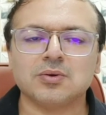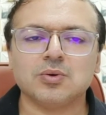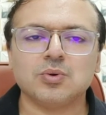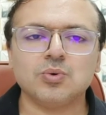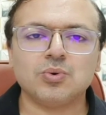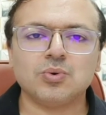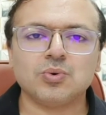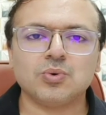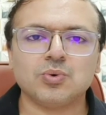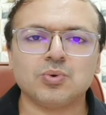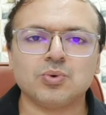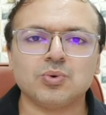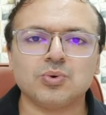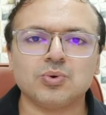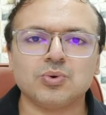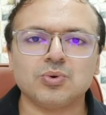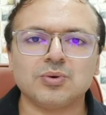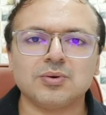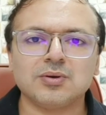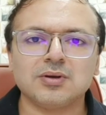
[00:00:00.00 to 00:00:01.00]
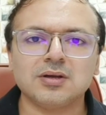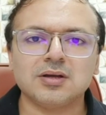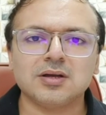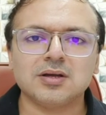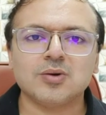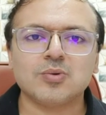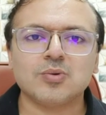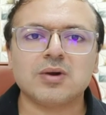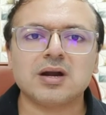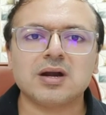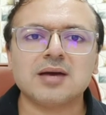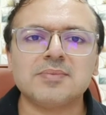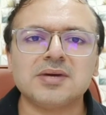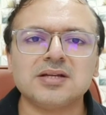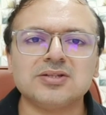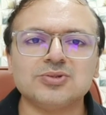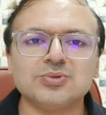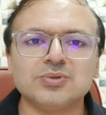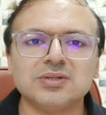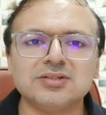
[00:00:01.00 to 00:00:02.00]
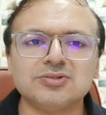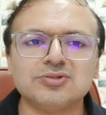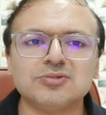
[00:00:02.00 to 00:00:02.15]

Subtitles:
Oh, what am I doing